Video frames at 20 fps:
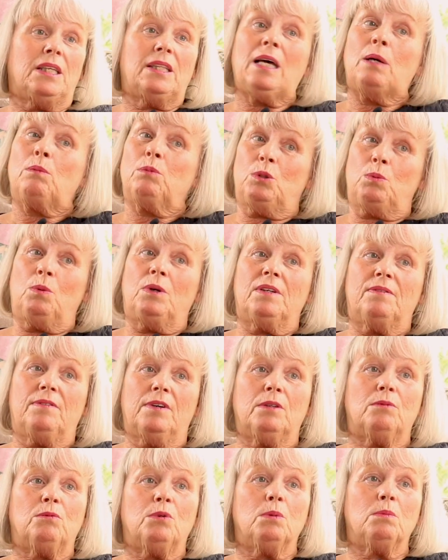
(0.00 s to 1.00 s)
and that was one of
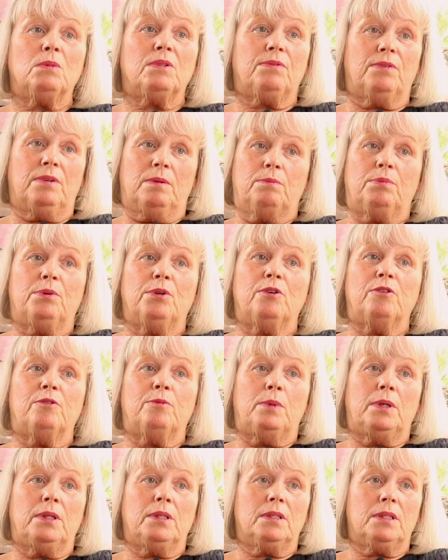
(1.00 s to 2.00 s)
our rooms for
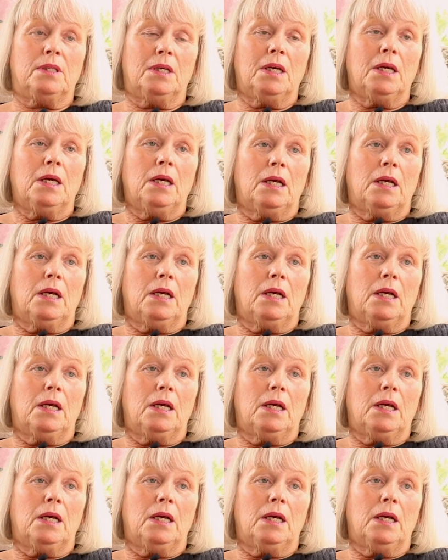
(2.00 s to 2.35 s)
improvement.